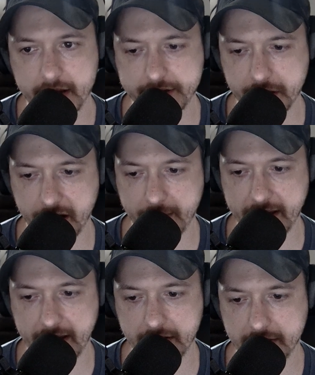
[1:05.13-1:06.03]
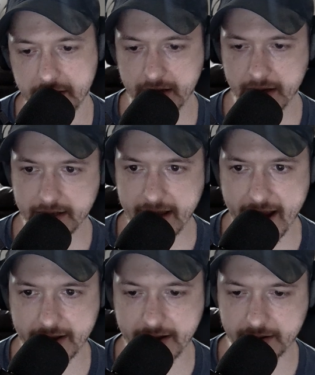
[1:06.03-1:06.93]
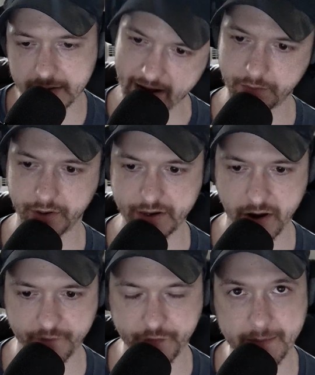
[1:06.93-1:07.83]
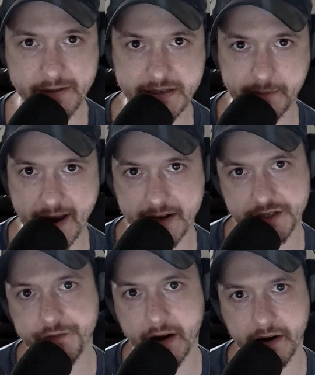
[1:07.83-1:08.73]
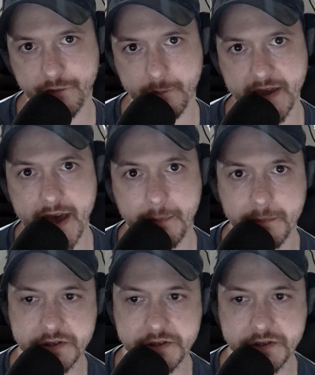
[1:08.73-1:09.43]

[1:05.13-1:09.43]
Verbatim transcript: So I mean, kind of, I don't really know how to frame this. I'm kind of just firing from the hip.